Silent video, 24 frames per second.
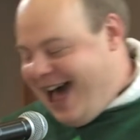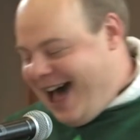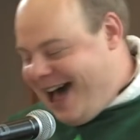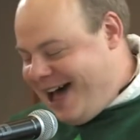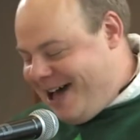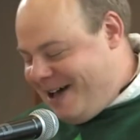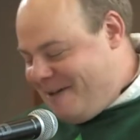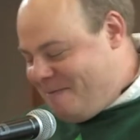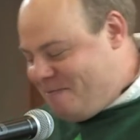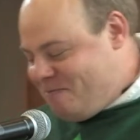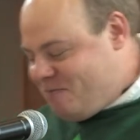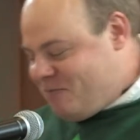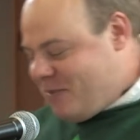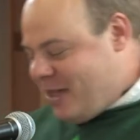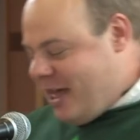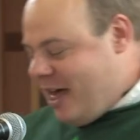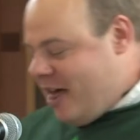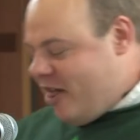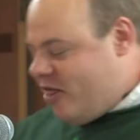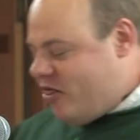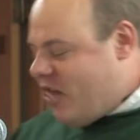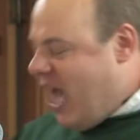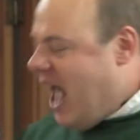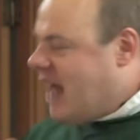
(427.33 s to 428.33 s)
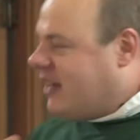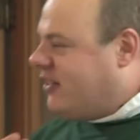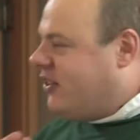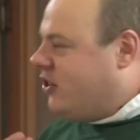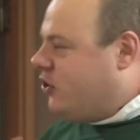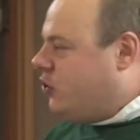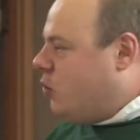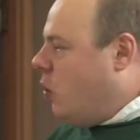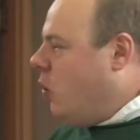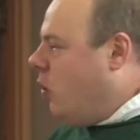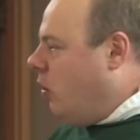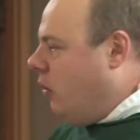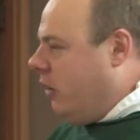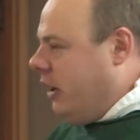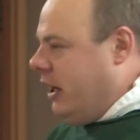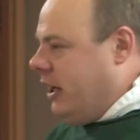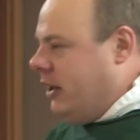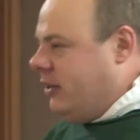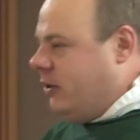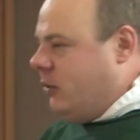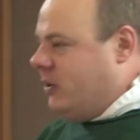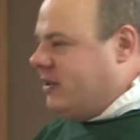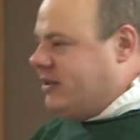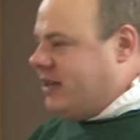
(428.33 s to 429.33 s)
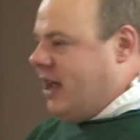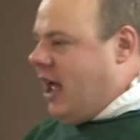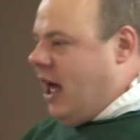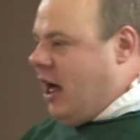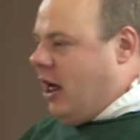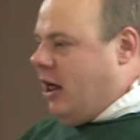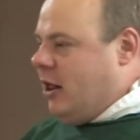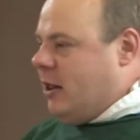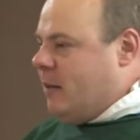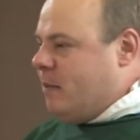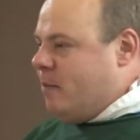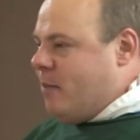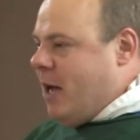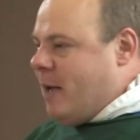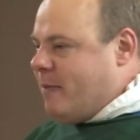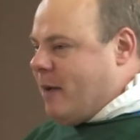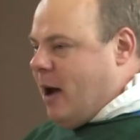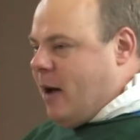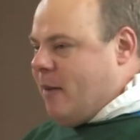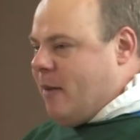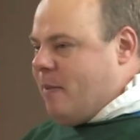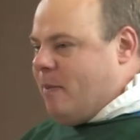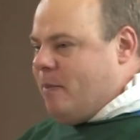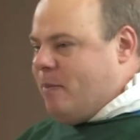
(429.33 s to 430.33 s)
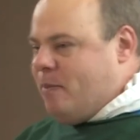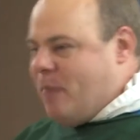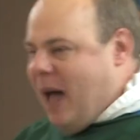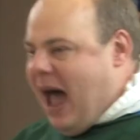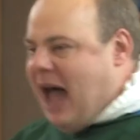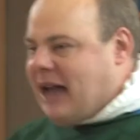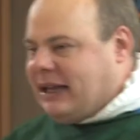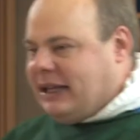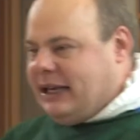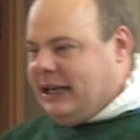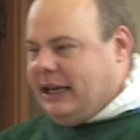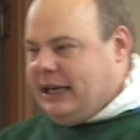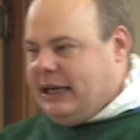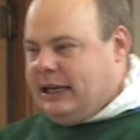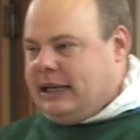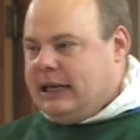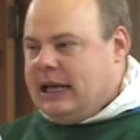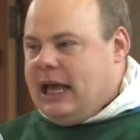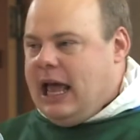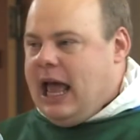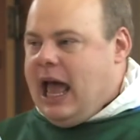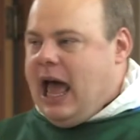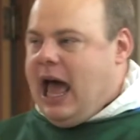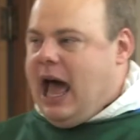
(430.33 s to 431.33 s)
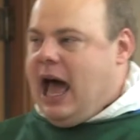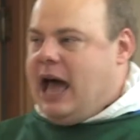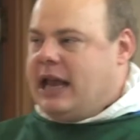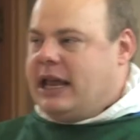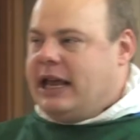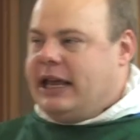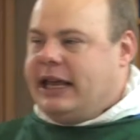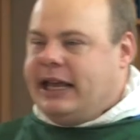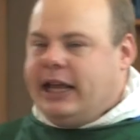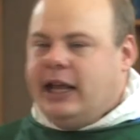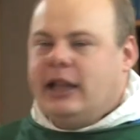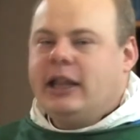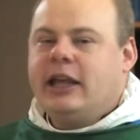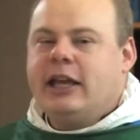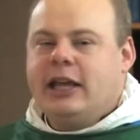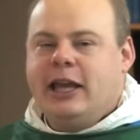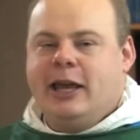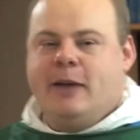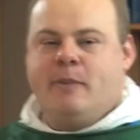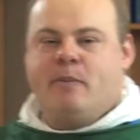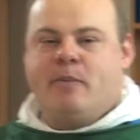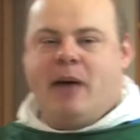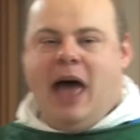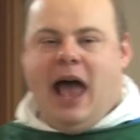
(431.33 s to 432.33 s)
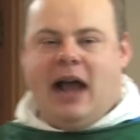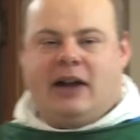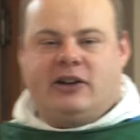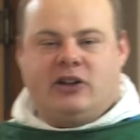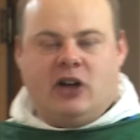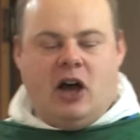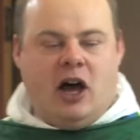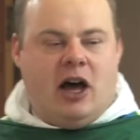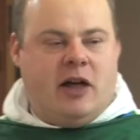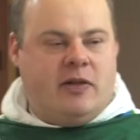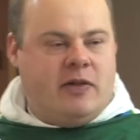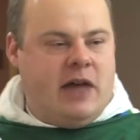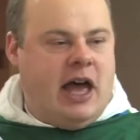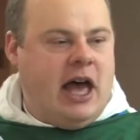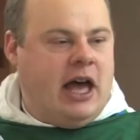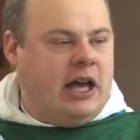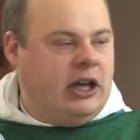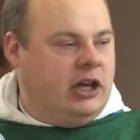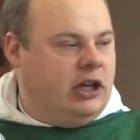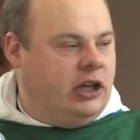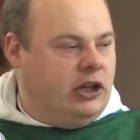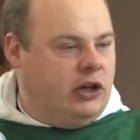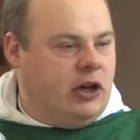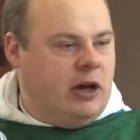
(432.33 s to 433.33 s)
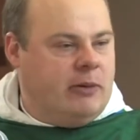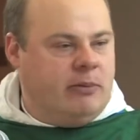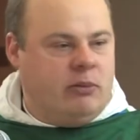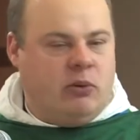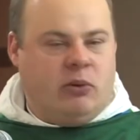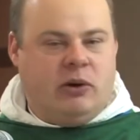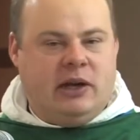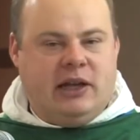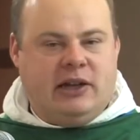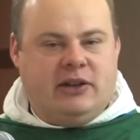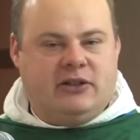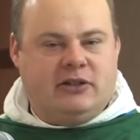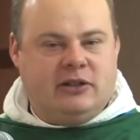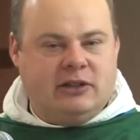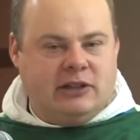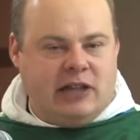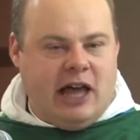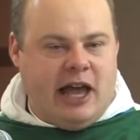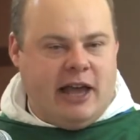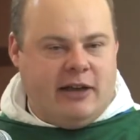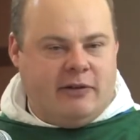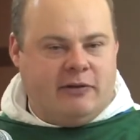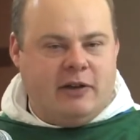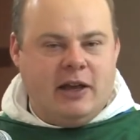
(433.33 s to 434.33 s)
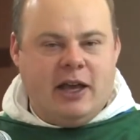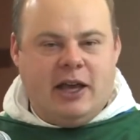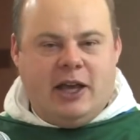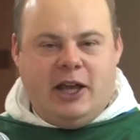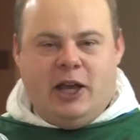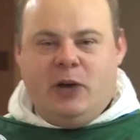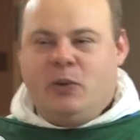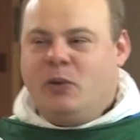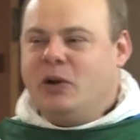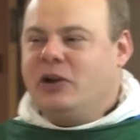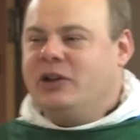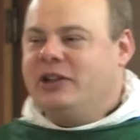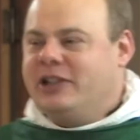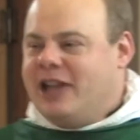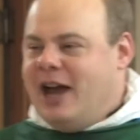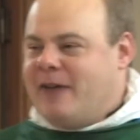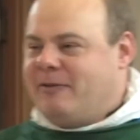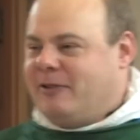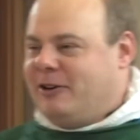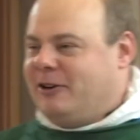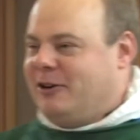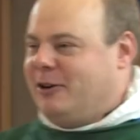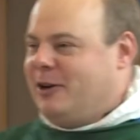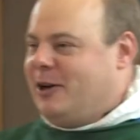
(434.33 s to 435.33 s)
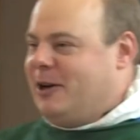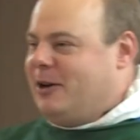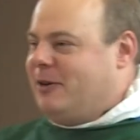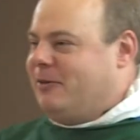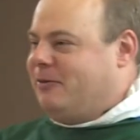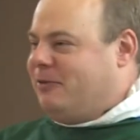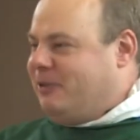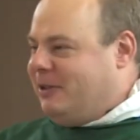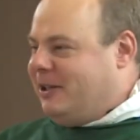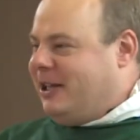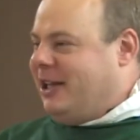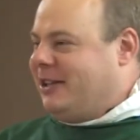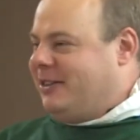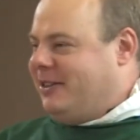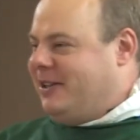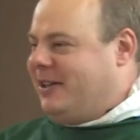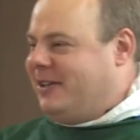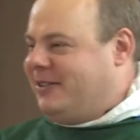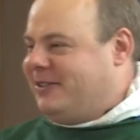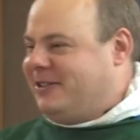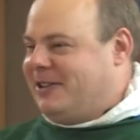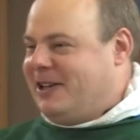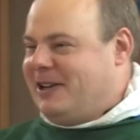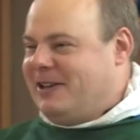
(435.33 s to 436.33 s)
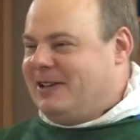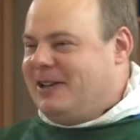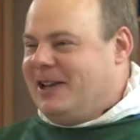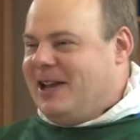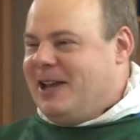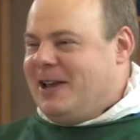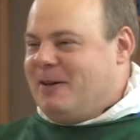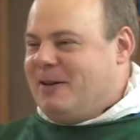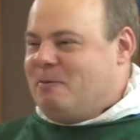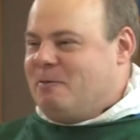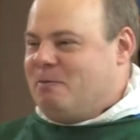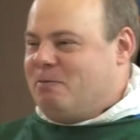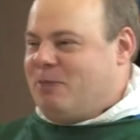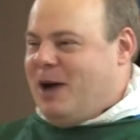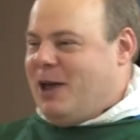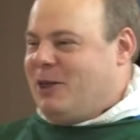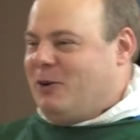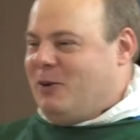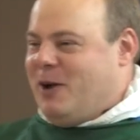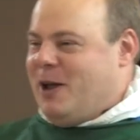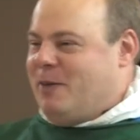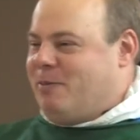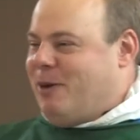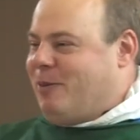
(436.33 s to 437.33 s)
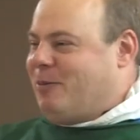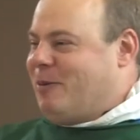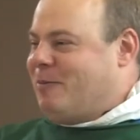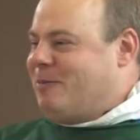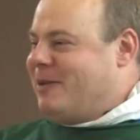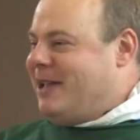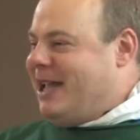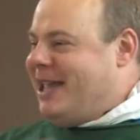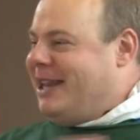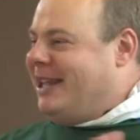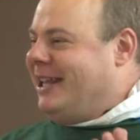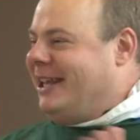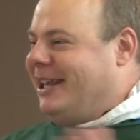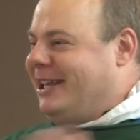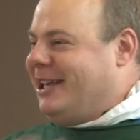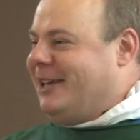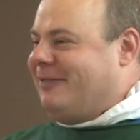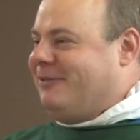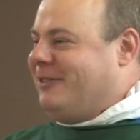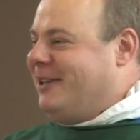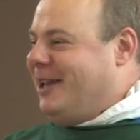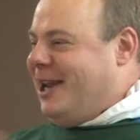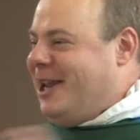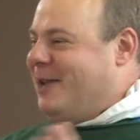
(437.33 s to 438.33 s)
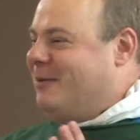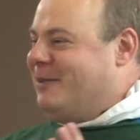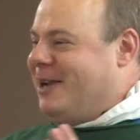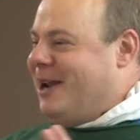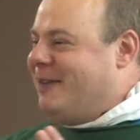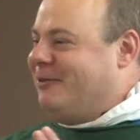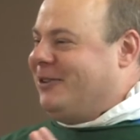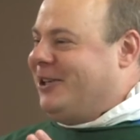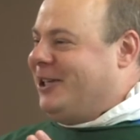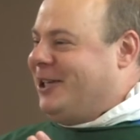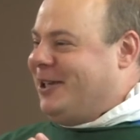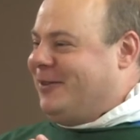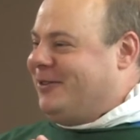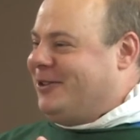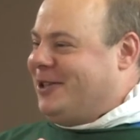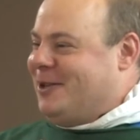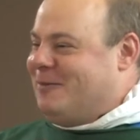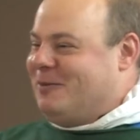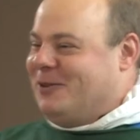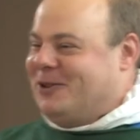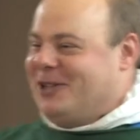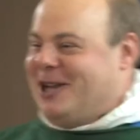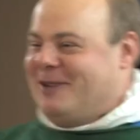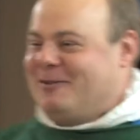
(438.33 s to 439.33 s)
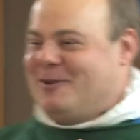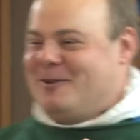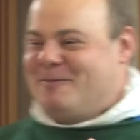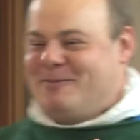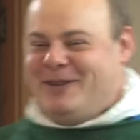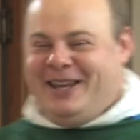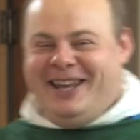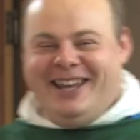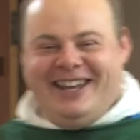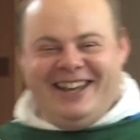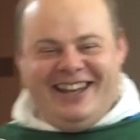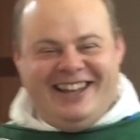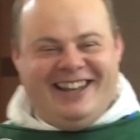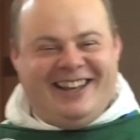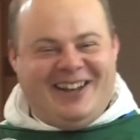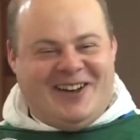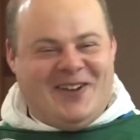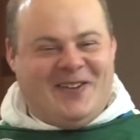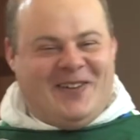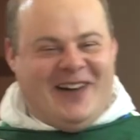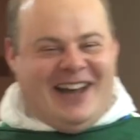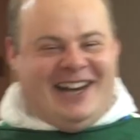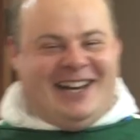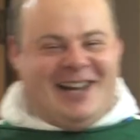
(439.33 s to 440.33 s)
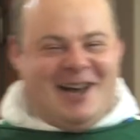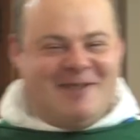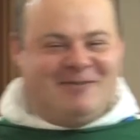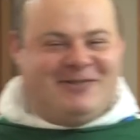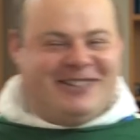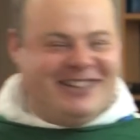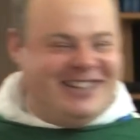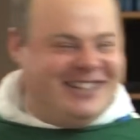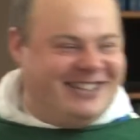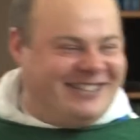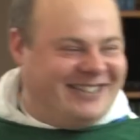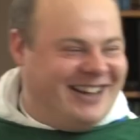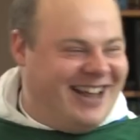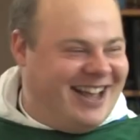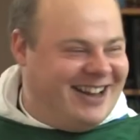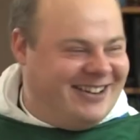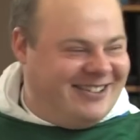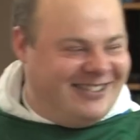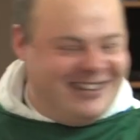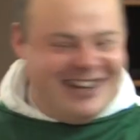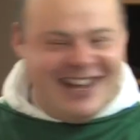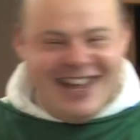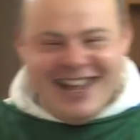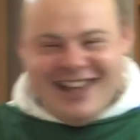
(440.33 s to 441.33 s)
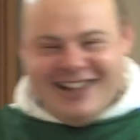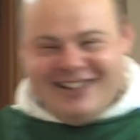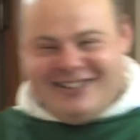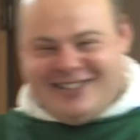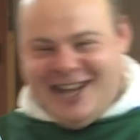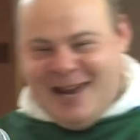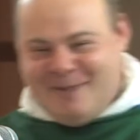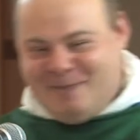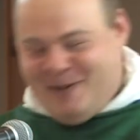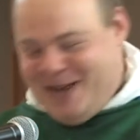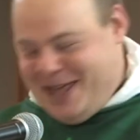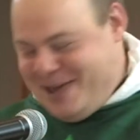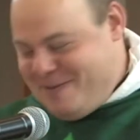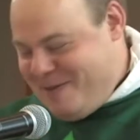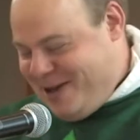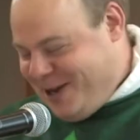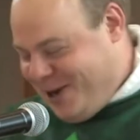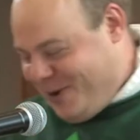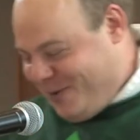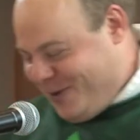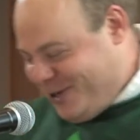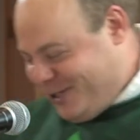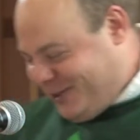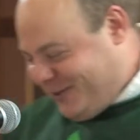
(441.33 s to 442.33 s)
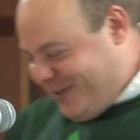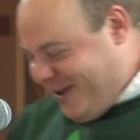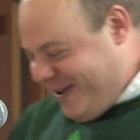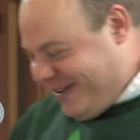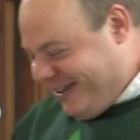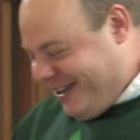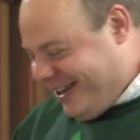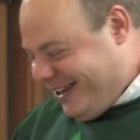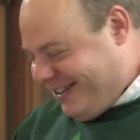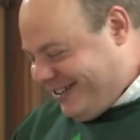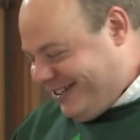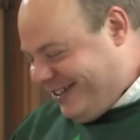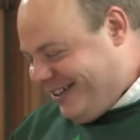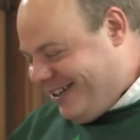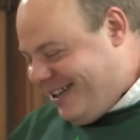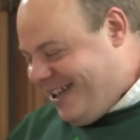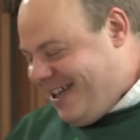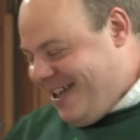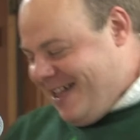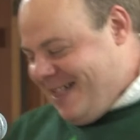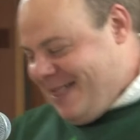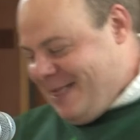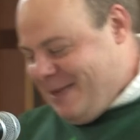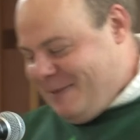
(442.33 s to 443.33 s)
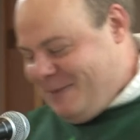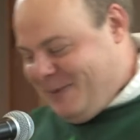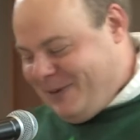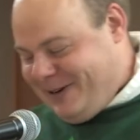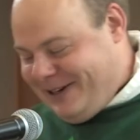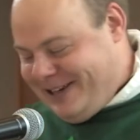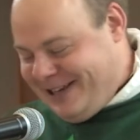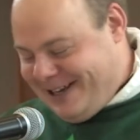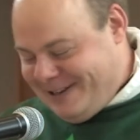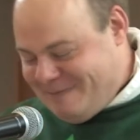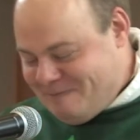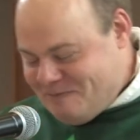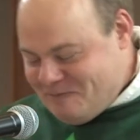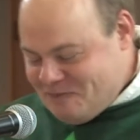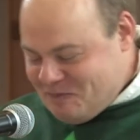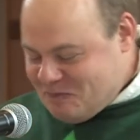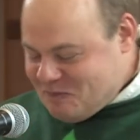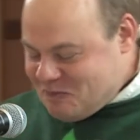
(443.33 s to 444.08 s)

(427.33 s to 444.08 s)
Um, that story that we tell about Batkid had a healing impact on that young boy's life. He will never forget this. And by the way, probably any gift that anyone ever gives him will never be quite up to the standard set by the Make a Wish Foundation. Poor kid.